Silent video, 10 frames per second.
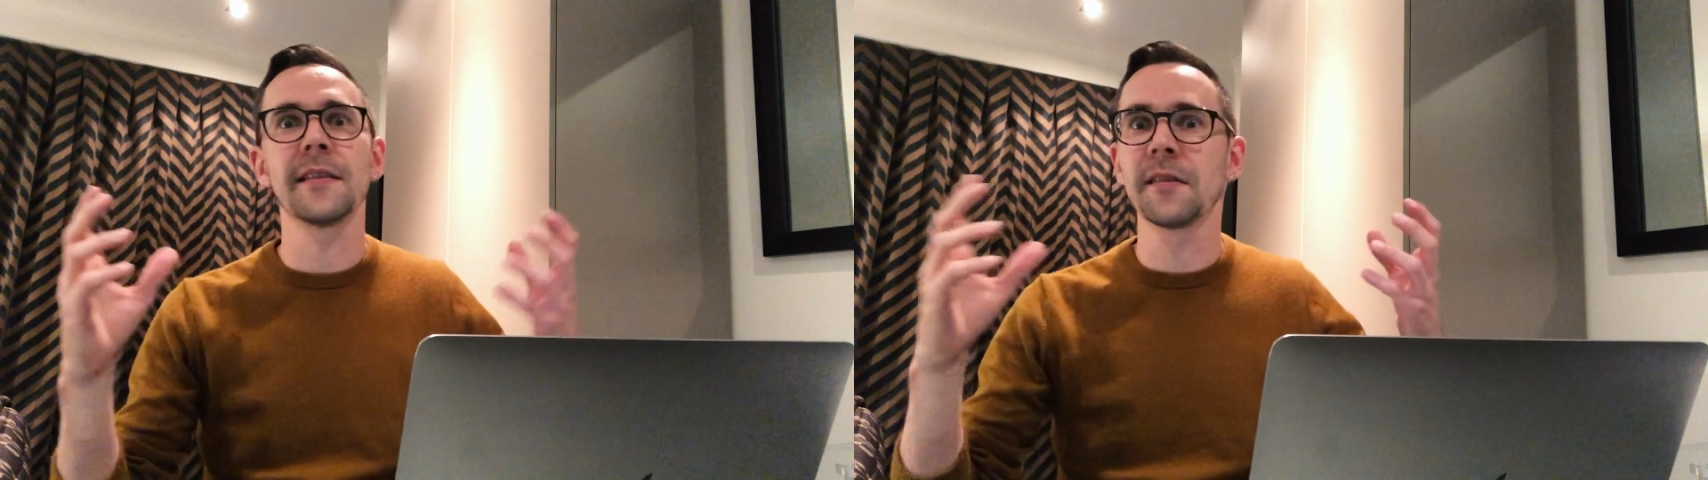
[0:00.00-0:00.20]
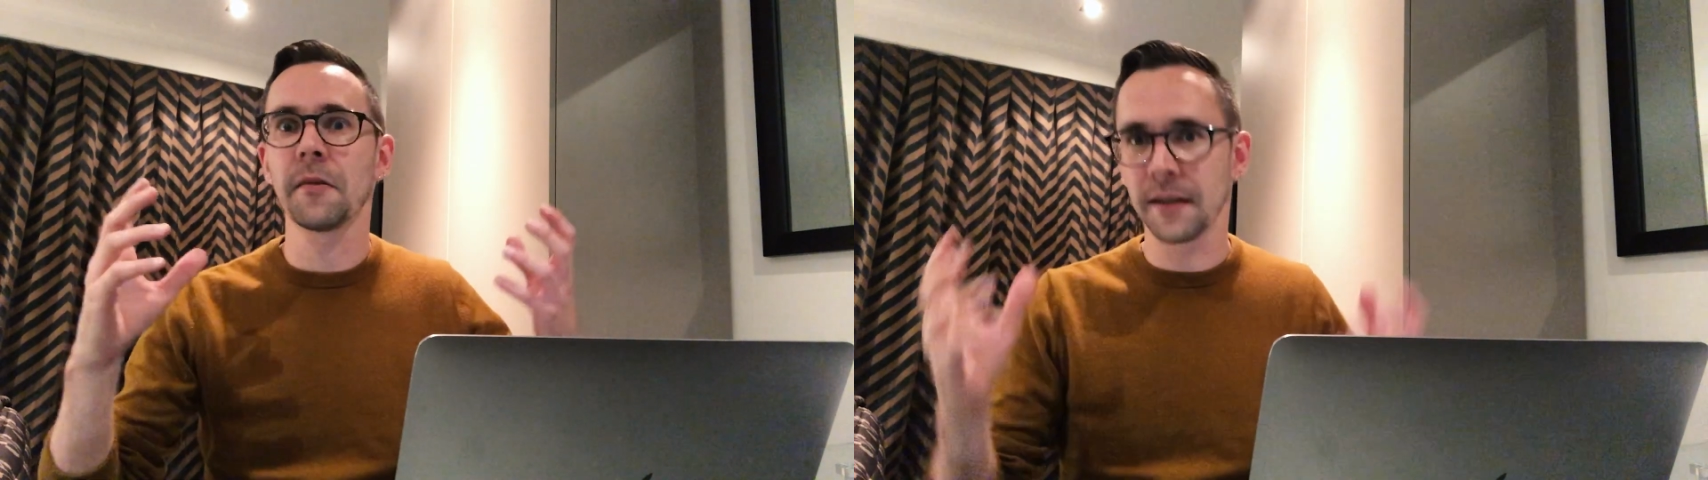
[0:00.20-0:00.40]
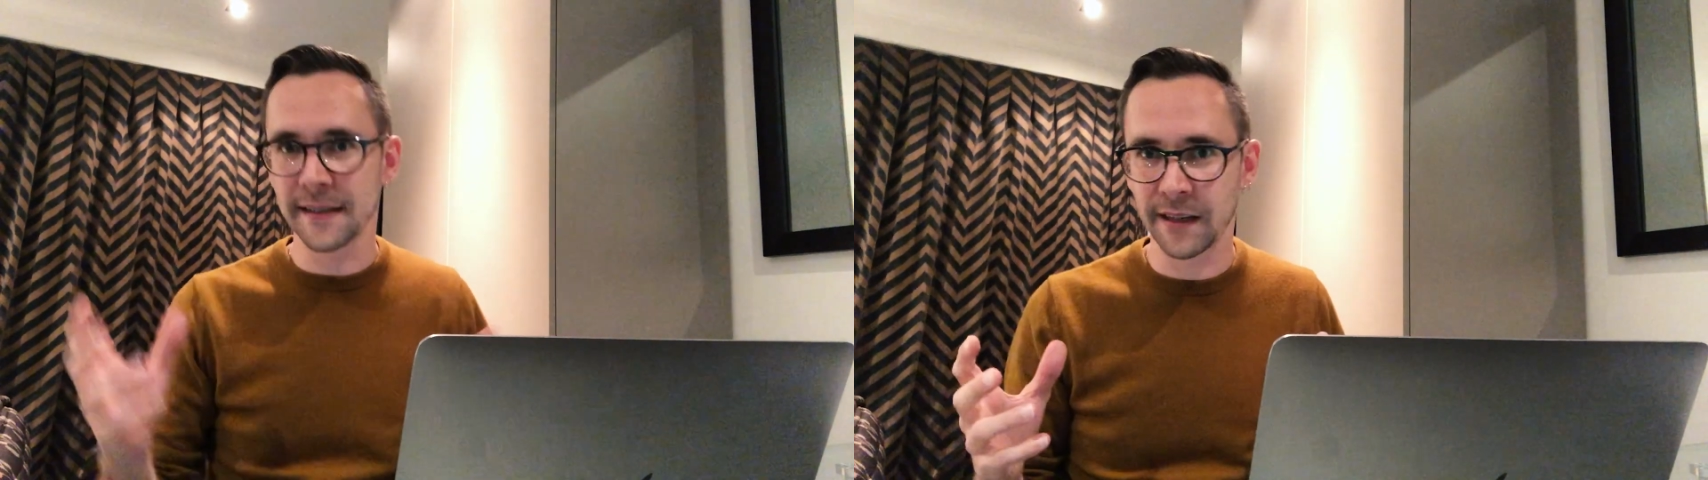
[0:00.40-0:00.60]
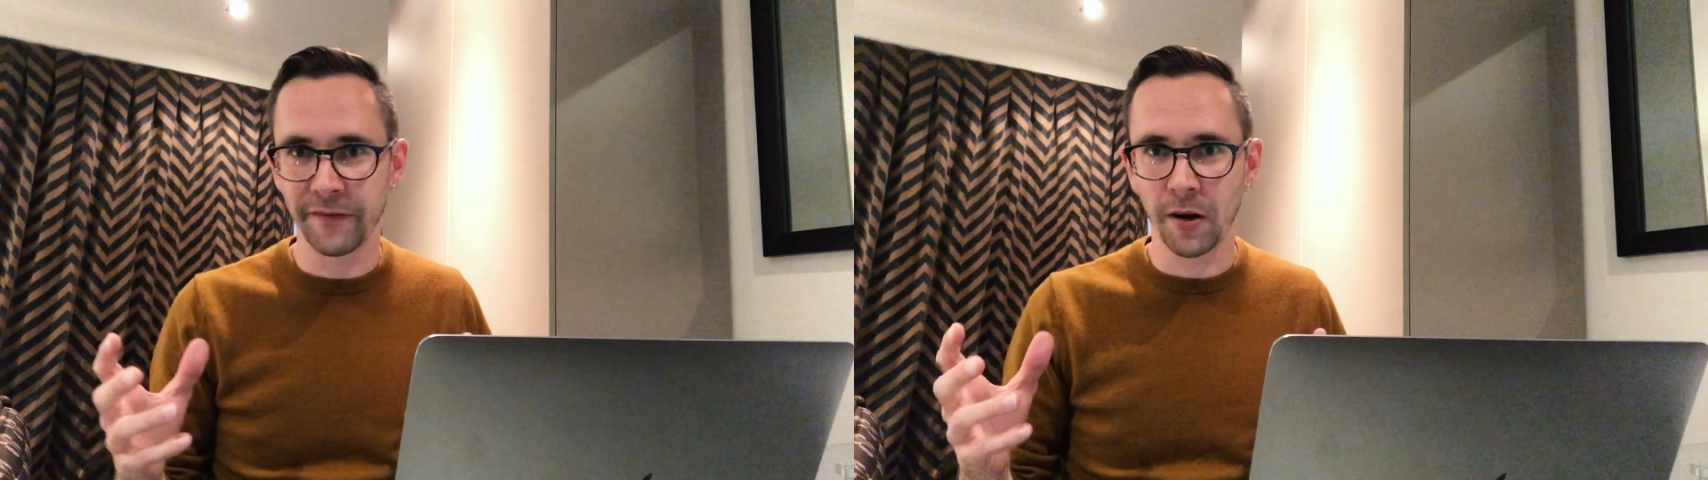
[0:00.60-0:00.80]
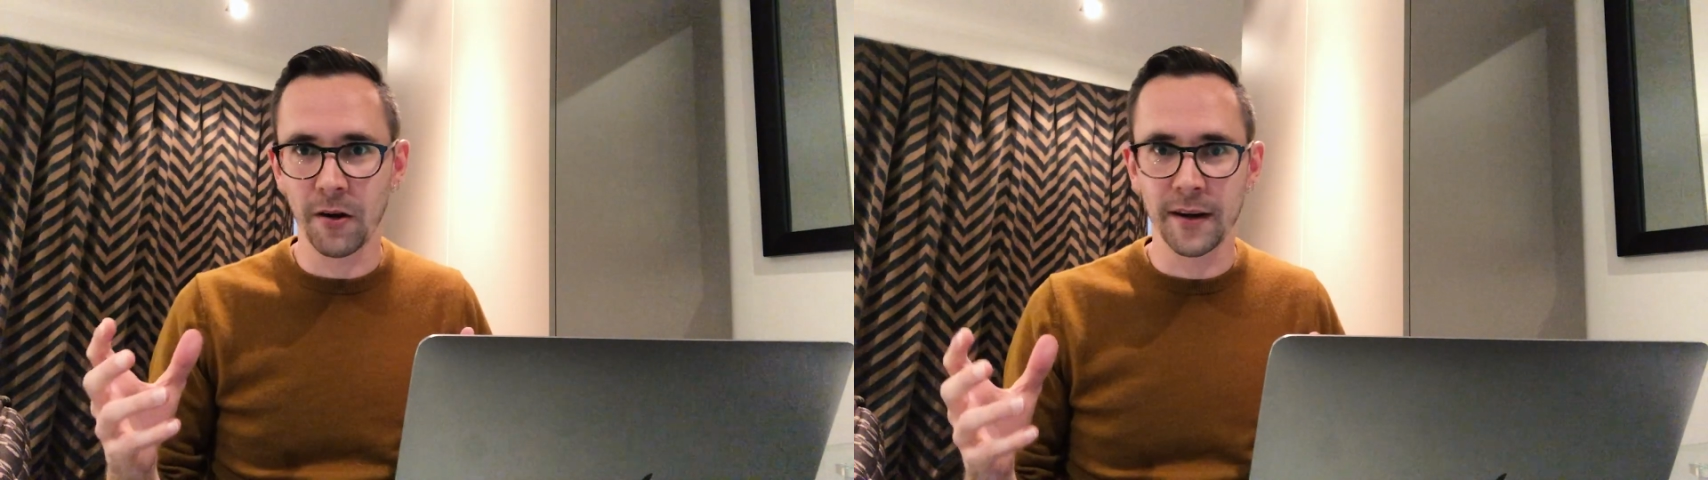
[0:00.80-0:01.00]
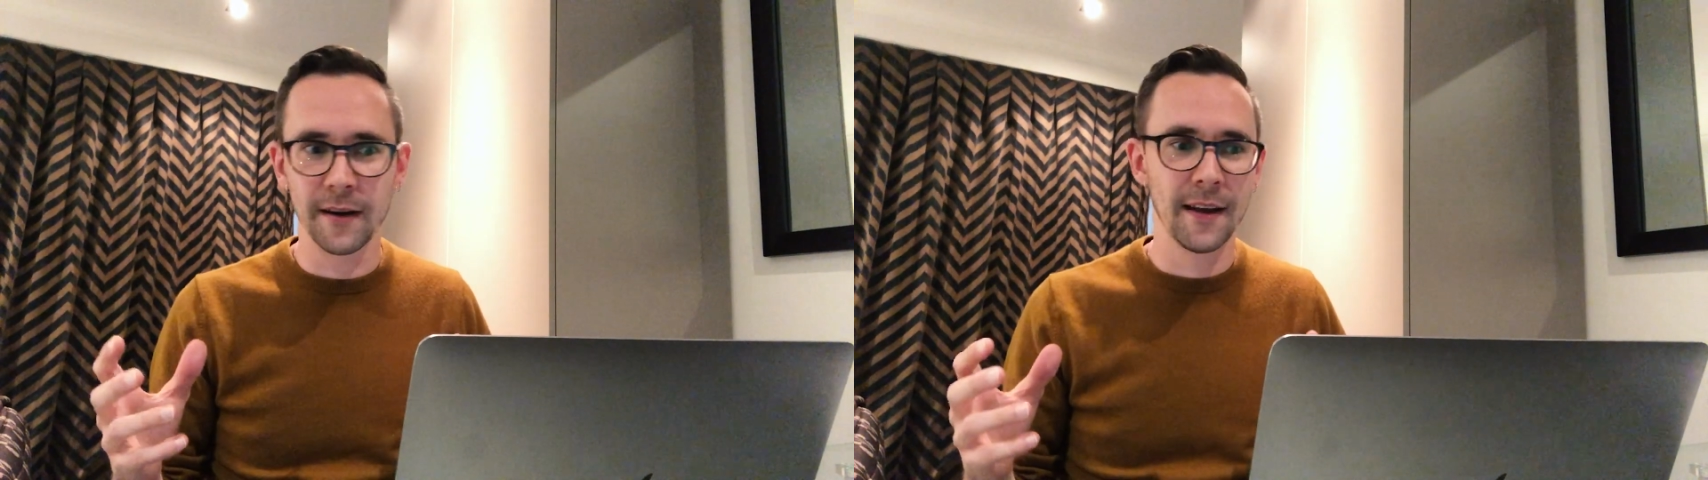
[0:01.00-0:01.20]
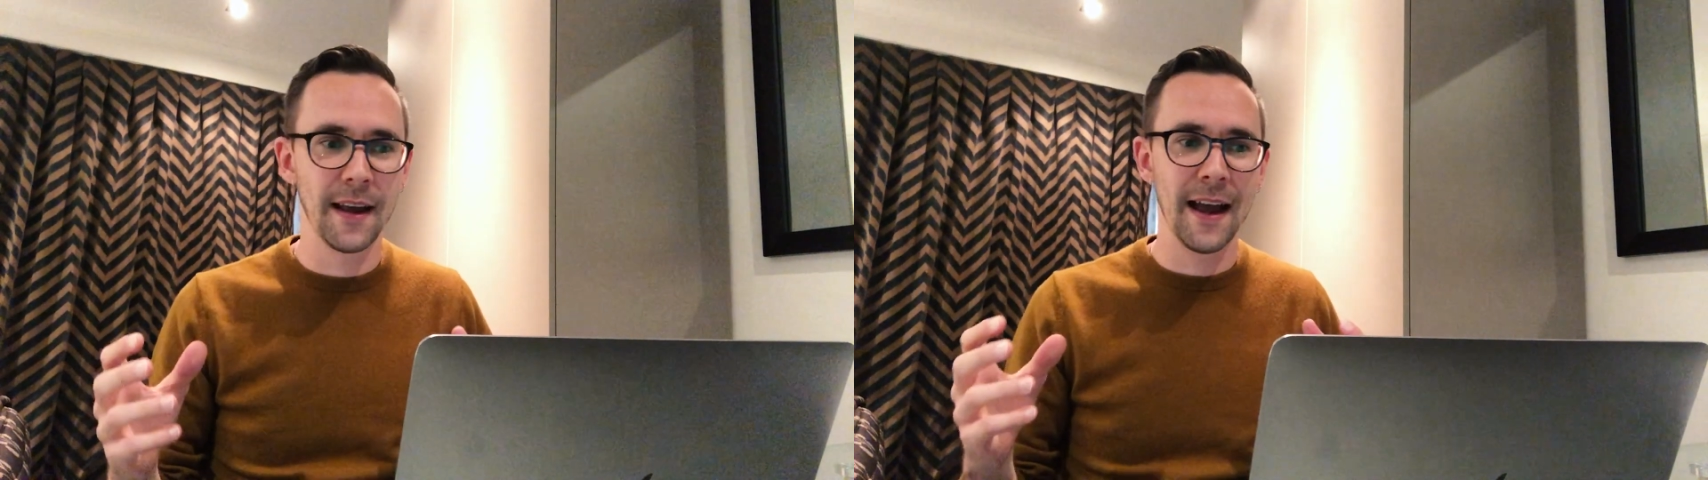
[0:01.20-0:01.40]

so easily forgotten,